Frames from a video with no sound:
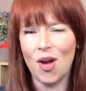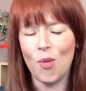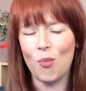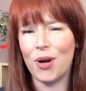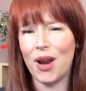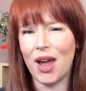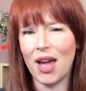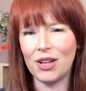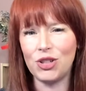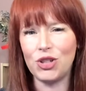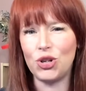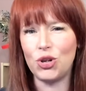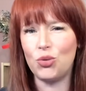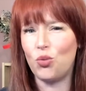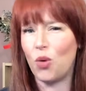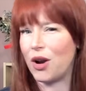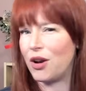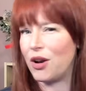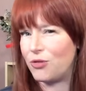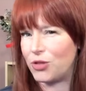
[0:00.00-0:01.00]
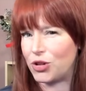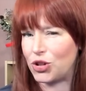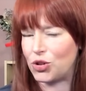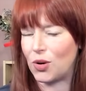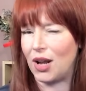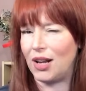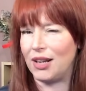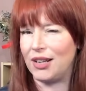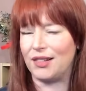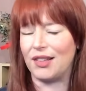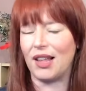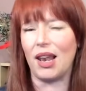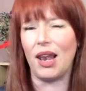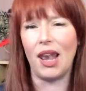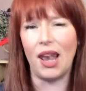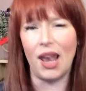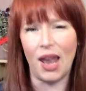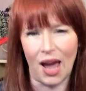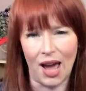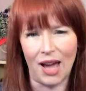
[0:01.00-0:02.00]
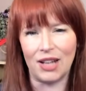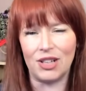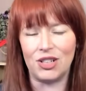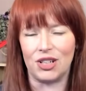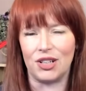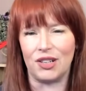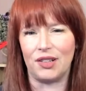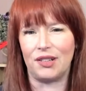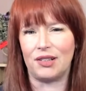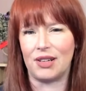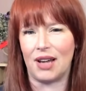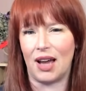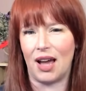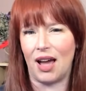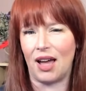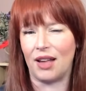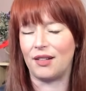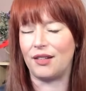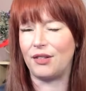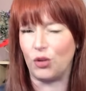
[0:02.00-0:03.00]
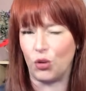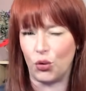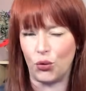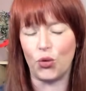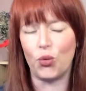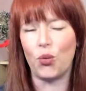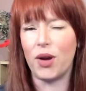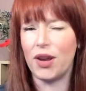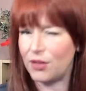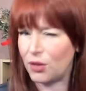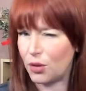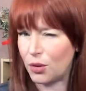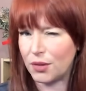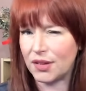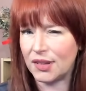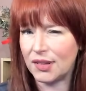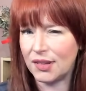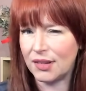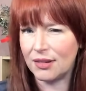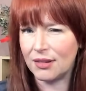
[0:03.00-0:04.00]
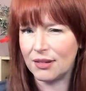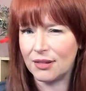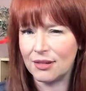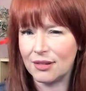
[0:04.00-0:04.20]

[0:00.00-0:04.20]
But aren't you one of Australia's largest silver resources?